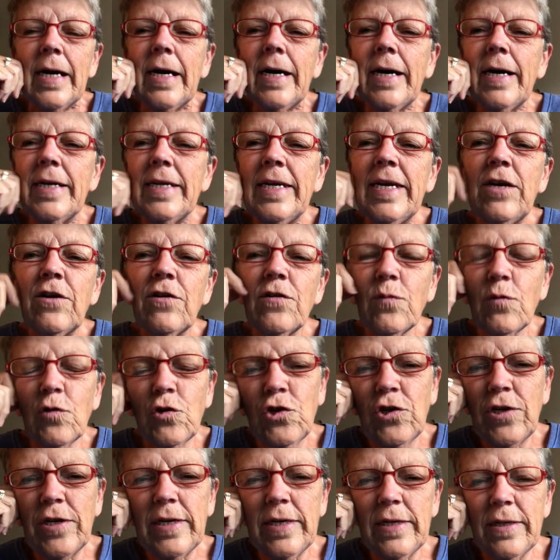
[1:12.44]
And here's what
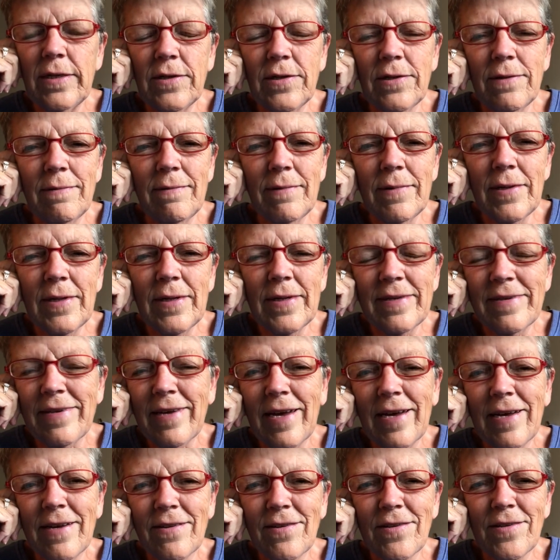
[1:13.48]
she
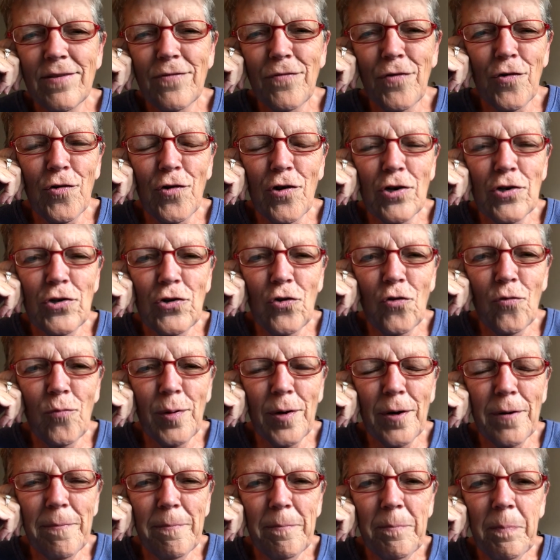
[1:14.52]
says for
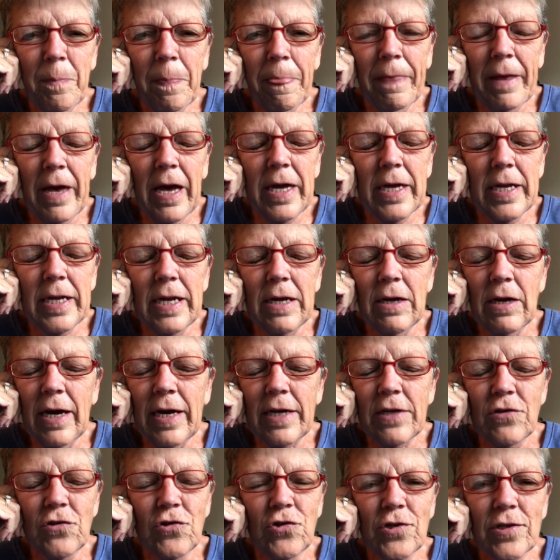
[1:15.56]
October, and it
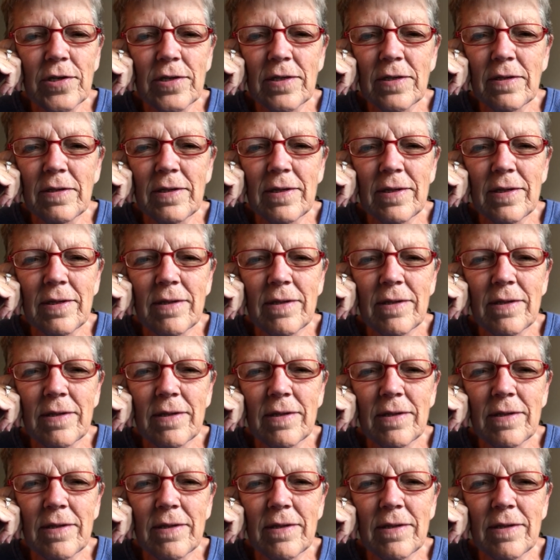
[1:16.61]
has just